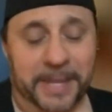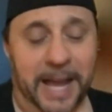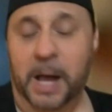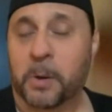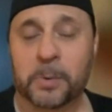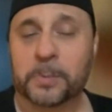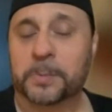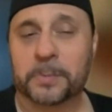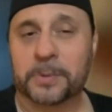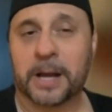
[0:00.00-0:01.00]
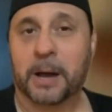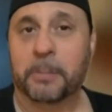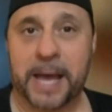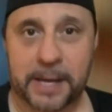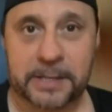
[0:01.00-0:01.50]
how how
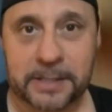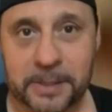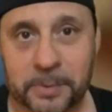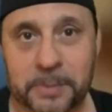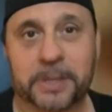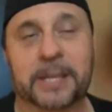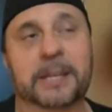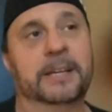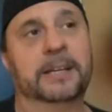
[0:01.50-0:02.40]
bad it would be.